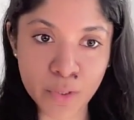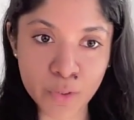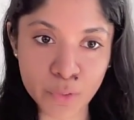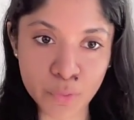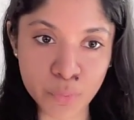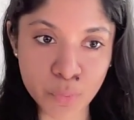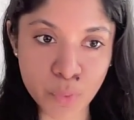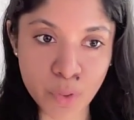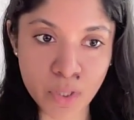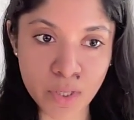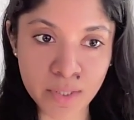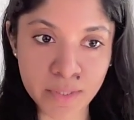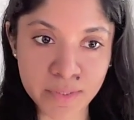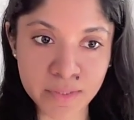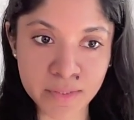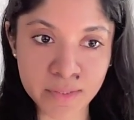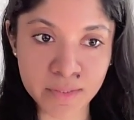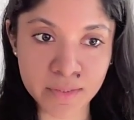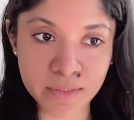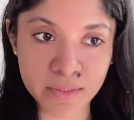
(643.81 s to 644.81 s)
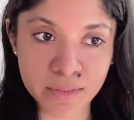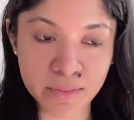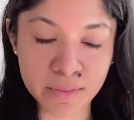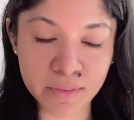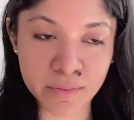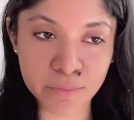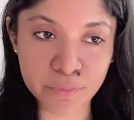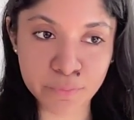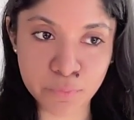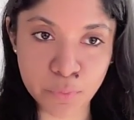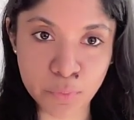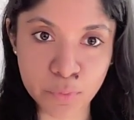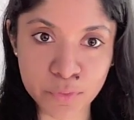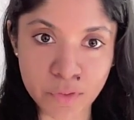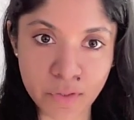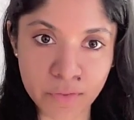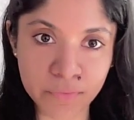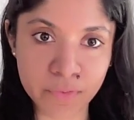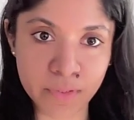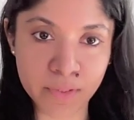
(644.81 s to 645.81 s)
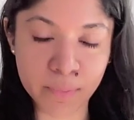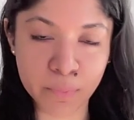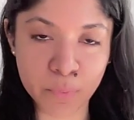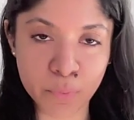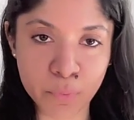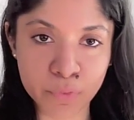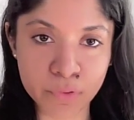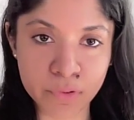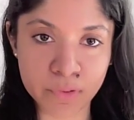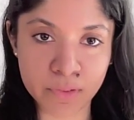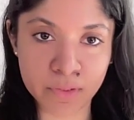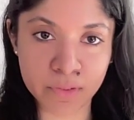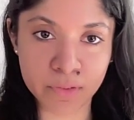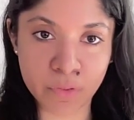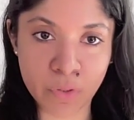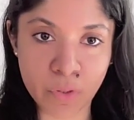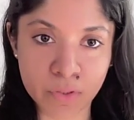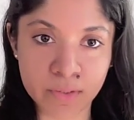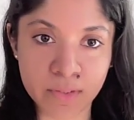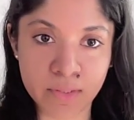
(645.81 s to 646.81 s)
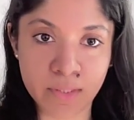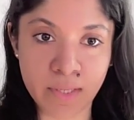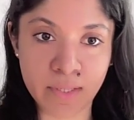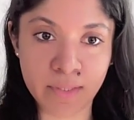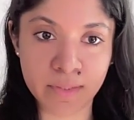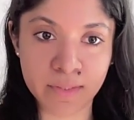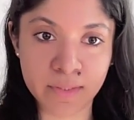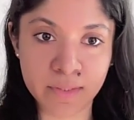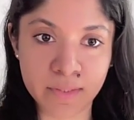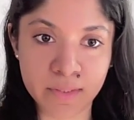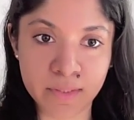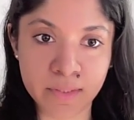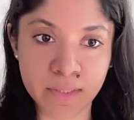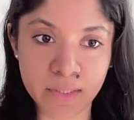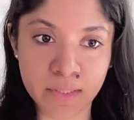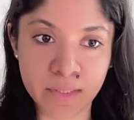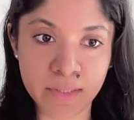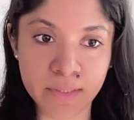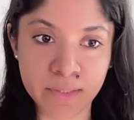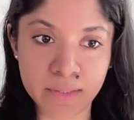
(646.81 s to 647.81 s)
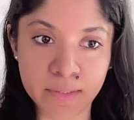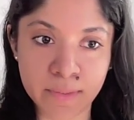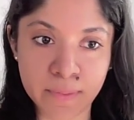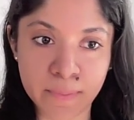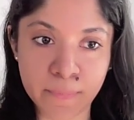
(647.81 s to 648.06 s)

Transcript: you are in a force of the emotion, not like really